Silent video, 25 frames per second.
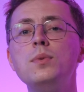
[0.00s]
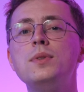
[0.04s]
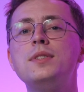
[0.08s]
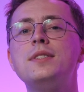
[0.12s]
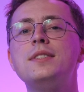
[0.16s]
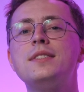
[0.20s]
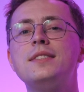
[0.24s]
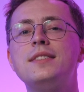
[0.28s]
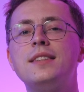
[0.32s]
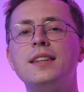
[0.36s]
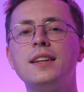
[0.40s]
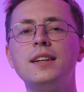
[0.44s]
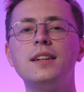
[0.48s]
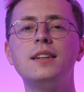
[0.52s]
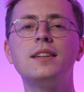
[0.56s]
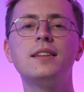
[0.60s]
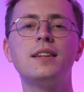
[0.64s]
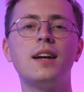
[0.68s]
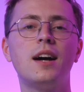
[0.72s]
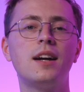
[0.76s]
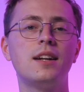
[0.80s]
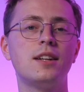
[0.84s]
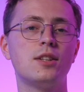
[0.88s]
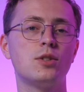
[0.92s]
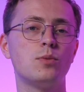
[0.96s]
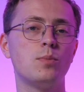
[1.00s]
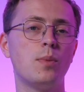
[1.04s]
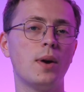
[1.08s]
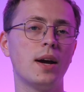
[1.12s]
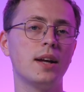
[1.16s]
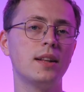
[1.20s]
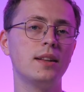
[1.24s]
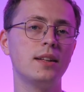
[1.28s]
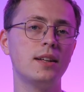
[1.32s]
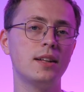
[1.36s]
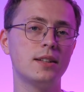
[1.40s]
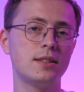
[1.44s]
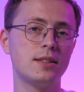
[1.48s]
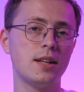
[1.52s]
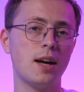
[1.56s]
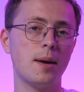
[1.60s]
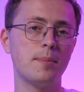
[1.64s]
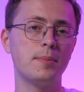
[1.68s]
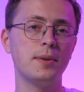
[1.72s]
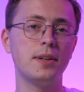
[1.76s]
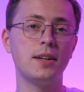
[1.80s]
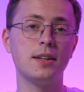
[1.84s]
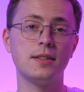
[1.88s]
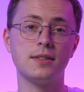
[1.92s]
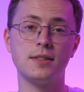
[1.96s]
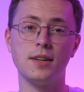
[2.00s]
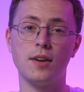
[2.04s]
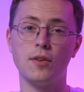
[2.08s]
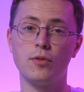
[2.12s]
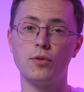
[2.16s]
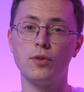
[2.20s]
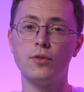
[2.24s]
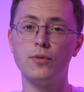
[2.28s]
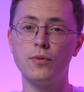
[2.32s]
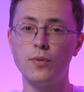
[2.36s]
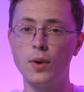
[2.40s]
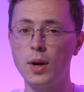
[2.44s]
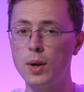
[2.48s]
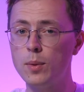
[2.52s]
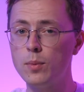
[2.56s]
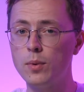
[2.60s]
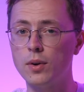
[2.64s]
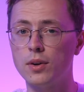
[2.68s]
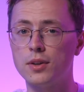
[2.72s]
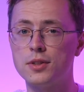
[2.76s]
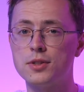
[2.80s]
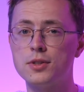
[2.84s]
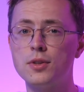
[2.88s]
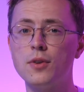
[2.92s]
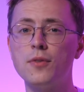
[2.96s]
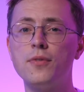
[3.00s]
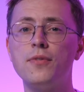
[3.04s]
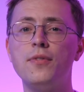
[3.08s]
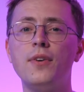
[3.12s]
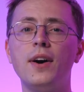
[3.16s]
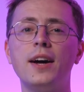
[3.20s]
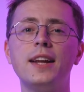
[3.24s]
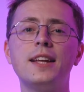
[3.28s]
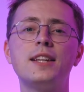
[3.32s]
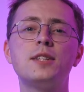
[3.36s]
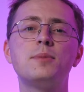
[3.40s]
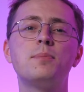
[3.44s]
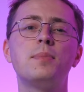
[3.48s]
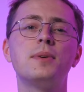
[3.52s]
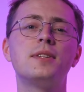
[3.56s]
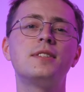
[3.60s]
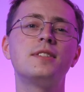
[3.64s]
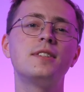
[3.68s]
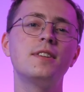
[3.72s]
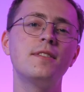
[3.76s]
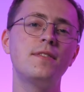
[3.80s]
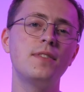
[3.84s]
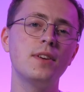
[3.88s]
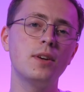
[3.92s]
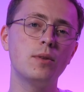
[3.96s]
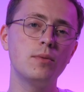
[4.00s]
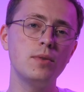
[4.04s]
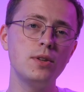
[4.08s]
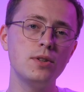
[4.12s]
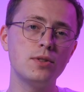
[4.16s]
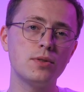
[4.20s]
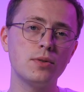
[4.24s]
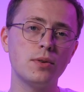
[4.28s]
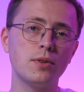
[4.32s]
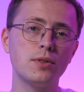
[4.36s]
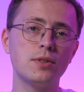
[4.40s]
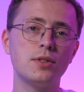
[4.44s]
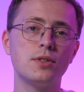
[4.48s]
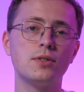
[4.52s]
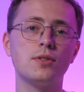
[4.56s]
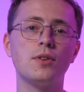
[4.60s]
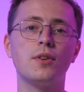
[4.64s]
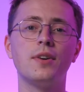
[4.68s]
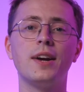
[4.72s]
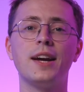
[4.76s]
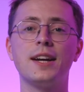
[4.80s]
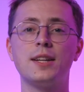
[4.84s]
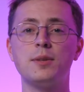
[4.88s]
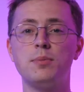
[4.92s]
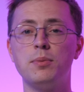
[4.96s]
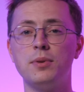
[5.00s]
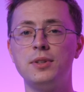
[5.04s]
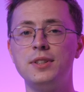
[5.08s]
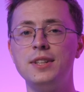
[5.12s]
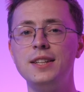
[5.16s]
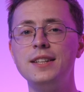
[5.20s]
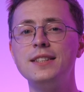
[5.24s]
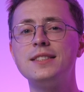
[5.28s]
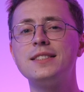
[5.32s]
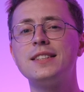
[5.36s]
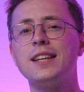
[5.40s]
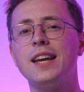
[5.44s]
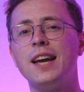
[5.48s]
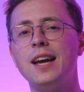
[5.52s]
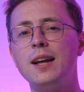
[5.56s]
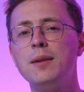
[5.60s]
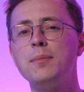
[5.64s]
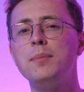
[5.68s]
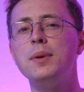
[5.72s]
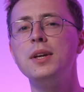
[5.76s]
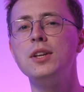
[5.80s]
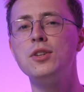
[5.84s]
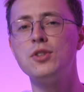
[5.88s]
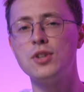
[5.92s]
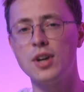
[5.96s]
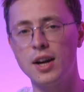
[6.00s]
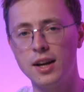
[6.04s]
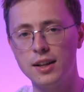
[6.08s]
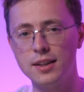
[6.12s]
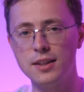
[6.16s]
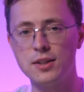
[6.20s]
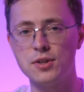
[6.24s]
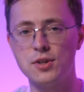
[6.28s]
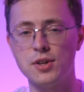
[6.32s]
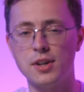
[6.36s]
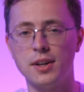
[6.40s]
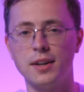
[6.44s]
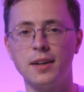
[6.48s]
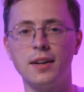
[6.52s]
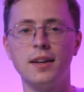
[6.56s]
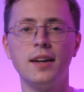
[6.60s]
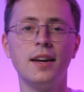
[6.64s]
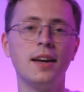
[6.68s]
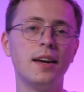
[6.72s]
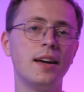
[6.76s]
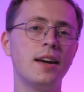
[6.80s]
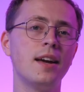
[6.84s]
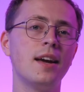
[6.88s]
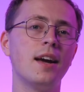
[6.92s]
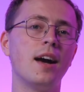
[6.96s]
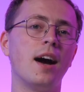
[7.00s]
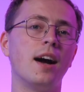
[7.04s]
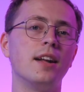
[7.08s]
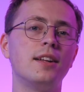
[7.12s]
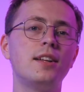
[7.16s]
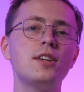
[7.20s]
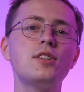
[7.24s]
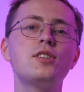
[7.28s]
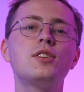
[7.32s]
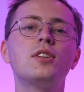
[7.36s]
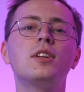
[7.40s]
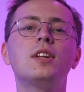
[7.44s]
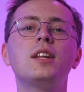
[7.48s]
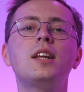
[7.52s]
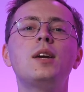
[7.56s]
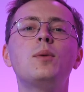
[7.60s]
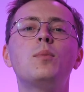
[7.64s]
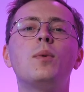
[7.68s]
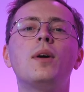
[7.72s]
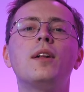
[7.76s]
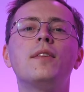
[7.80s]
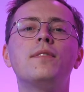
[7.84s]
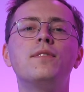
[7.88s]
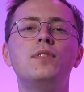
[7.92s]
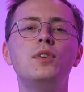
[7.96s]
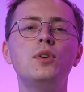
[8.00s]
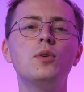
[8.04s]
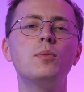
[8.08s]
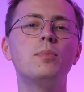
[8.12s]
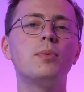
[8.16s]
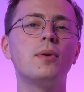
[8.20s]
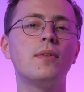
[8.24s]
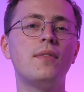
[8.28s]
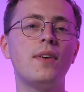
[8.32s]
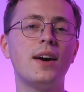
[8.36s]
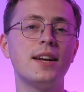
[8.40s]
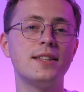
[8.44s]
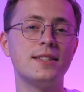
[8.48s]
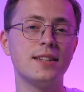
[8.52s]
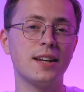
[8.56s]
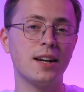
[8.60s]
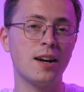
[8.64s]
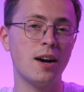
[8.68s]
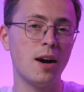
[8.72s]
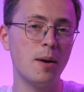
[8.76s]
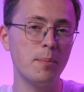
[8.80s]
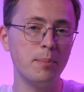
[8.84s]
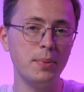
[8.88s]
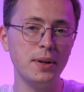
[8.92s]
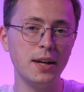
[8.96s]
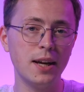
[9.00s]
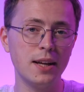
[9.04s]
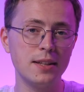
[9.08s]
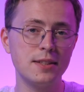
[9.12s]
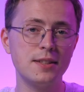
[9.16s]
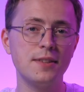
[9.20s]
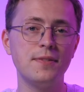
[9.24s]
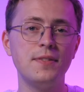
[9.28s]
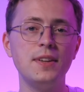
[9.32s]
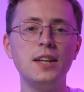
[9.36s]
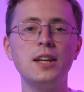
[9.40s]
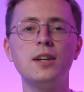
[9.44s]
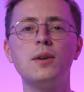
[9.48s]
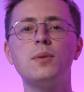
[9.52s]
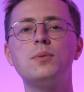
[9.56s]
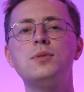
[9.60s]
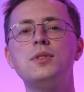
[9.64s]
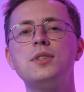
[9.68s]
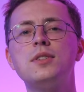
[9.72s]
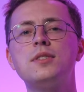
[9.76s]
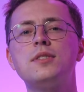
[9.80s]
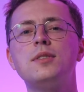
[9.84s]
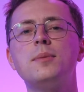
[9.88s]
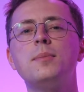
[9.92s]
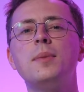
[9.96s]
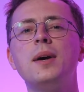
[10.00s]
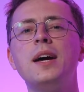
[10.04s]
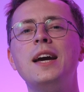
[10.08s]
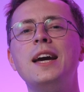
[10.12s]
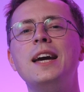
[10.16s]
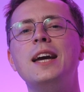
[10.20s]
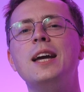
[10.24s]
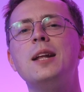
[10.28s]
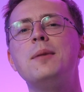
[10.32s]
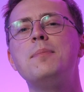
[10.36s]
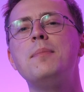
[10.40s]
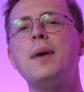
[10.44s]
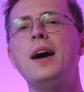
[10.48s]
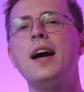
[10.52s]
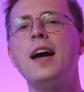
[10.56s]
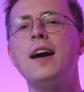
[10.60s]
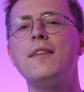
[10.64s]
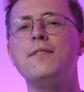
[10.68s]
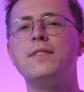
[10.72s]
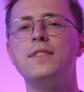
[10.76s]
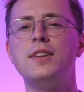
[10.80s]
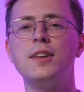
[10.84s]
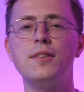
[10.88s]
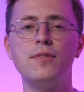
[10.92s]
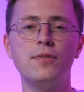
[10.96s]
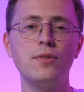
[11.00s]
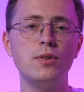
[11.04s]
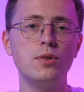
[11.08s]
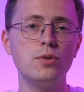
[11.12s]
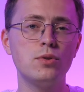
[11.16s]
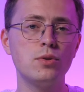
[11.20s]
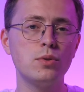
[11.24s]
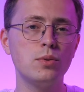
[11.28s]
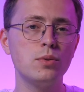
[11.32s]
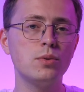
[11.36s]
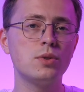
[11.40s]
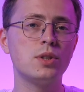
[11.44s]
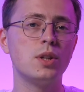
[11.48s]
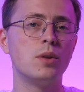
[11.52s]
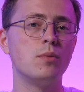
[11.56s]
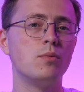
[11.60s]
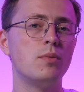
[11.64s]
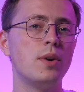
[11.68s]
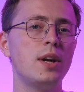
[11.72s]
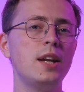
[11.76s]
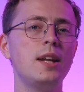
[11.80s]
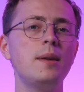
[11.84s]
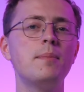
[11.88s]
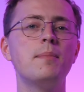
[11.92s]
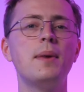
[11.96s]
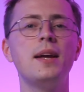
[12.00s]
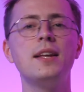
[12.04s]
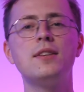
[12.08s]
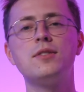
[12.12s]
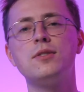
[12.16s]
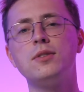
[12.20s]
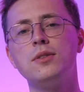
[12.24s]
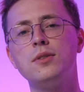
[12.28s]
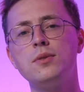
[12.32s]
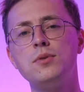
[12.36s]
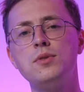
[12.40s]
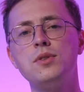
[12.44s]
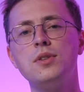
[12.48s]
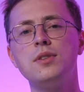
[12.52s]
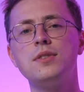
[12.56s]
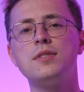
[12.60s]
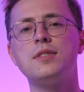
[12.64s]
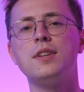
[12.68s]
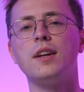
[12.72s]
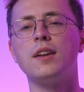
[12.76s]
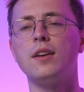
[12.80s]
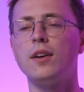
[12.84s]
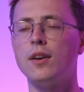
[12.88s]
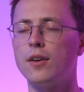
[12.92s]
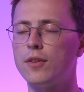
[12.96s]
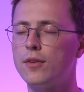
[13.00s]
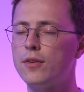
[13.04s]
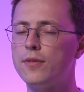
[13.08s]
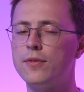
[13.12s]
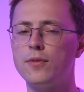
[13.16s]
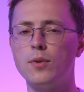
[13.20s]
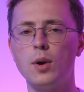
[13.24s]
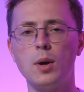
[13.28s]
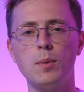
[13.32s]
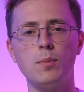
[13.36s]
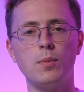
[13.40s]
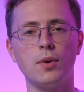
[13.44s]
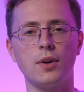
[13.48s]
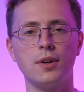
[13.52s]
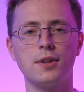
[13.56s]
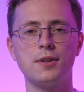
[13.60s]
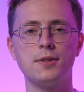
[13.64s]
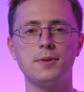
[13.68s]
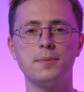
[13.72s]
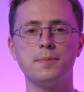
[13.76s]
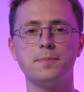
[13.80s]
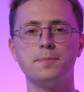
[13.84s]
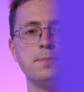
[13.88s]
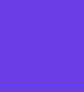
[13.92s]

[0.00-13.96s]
is still not as widely adopted as other frameworks, so finding specific resources or expertise can be challenging. Additionally, while Vue provides a comprehensive ecosystem, it might have different tools and ready-made solutions than other frameworks.